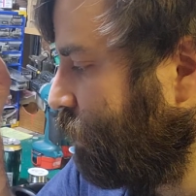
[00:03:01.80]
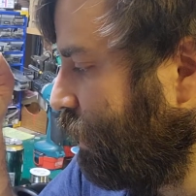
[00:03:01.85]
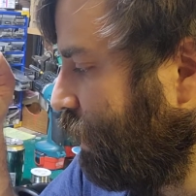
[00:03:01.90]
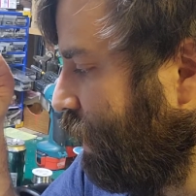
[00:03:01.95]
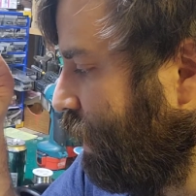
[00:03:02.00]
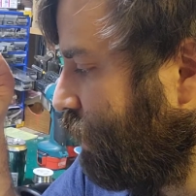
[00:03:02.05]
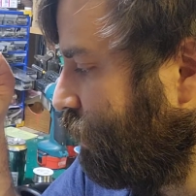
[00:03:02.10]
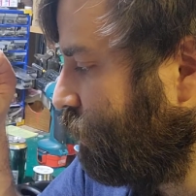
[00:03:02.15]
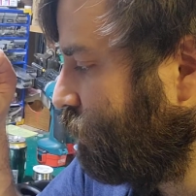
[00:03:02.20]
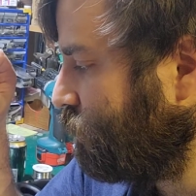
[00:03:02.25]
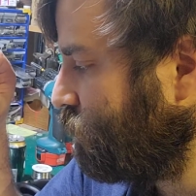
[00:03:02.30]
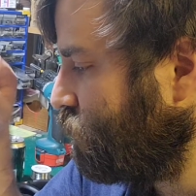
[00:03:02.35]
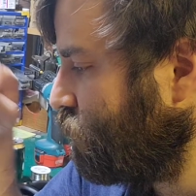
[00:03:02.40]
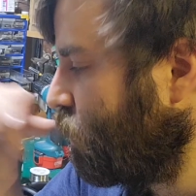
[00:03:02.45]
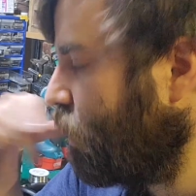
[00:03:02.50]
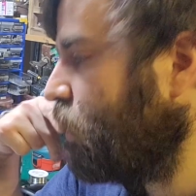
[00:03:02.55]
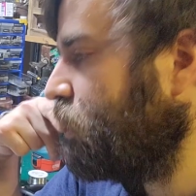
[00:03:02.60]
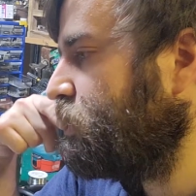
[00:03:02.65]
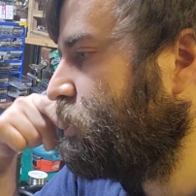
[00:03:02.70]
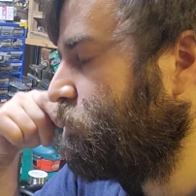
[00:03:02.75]
And it's
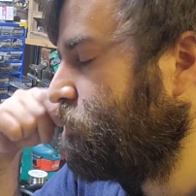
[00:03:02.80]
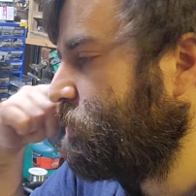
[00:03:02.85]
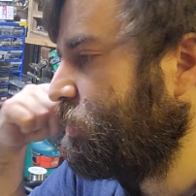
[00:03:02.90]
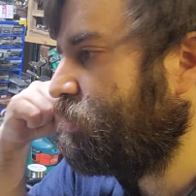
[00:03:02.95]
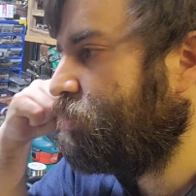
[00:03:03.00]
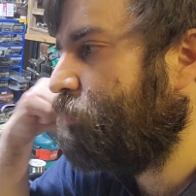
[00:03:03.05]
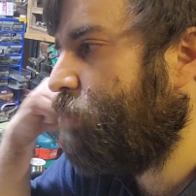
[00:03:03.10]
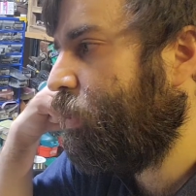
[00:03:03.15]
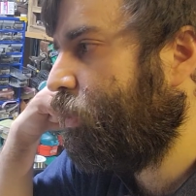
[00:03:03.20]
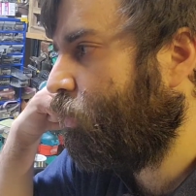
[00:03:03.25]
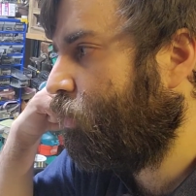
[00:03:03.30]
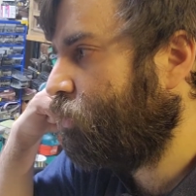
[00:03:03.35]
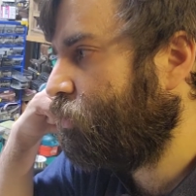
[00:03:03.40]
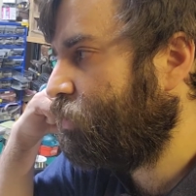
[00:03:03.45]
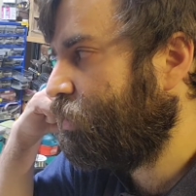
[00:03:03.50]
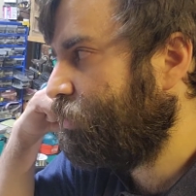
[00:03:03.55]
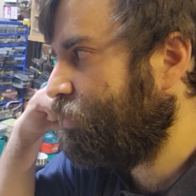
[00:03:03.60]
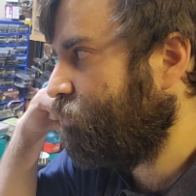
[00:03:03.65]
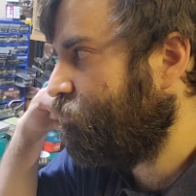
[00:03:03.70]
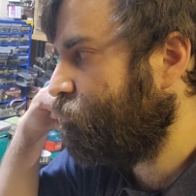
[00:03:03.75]
not something to my knowledge
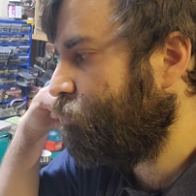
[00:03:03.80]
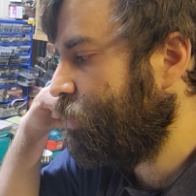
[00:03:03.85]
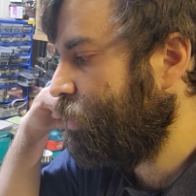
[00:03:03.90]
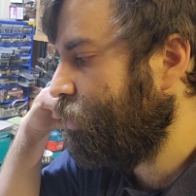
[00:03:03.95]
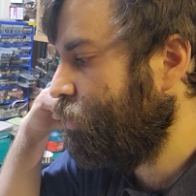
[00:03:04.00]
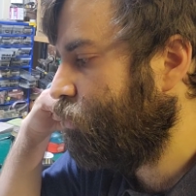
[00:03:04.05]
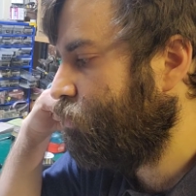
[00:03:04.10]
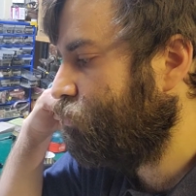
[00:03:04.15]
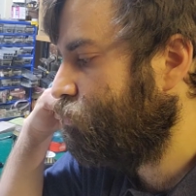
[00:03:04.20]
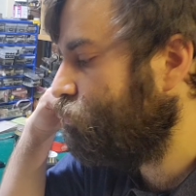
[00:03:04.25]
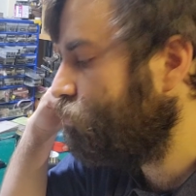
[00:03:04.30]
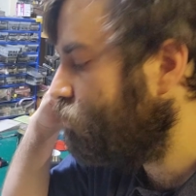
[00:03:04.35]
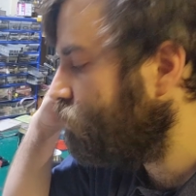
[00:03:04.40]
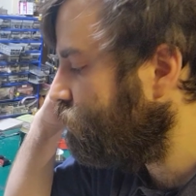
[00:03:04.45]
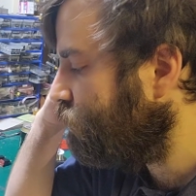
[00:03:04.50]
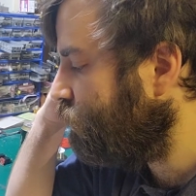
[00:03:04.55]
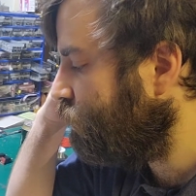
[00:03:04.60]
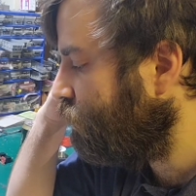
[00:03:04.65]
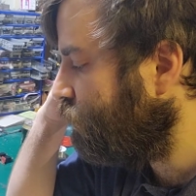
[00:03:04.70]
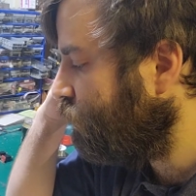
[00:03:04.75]
that's ever been
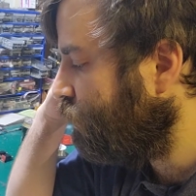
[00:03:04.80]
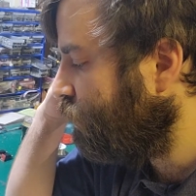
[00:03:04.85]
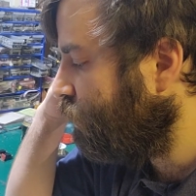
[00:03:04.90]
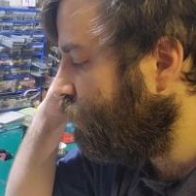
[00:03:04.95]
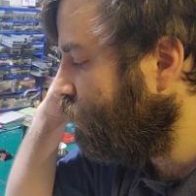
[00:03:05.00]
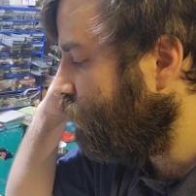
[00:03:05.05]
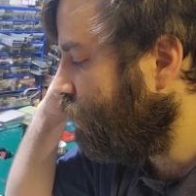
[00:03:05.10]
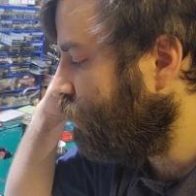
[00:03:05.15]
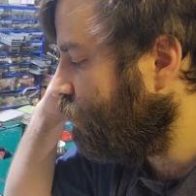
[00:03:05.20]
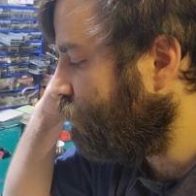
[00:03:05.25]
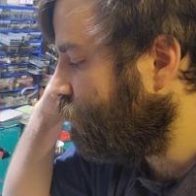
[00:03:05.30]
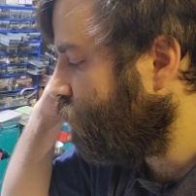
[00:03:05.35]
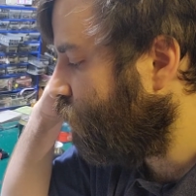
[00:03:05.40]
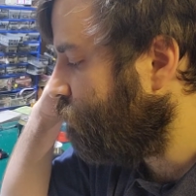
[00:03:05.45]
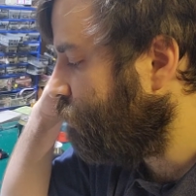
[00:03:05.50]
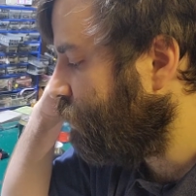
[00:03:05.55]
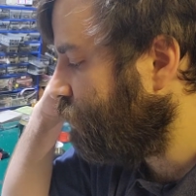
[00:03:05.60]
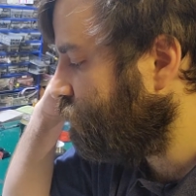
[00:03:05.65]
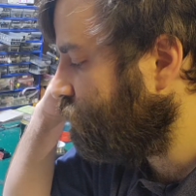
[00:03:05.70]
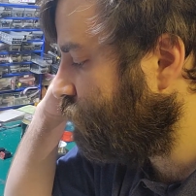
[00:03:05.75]
used in a guitar
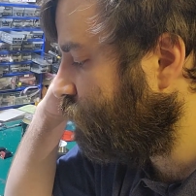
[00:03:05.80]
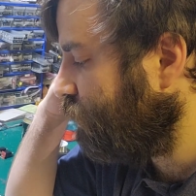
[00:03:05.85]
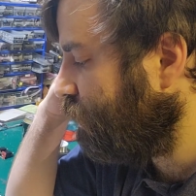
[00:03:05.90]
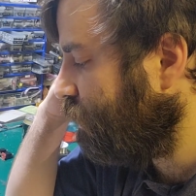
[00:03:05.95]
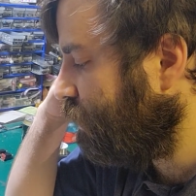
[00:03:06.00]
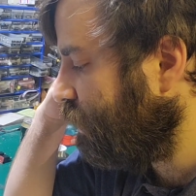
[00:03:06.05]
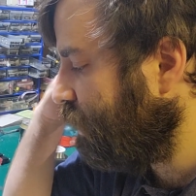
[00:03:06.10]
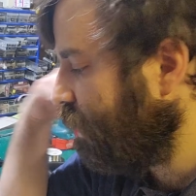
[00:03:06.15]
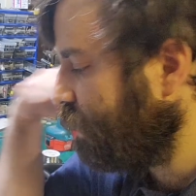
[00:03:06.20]
pedal circuit.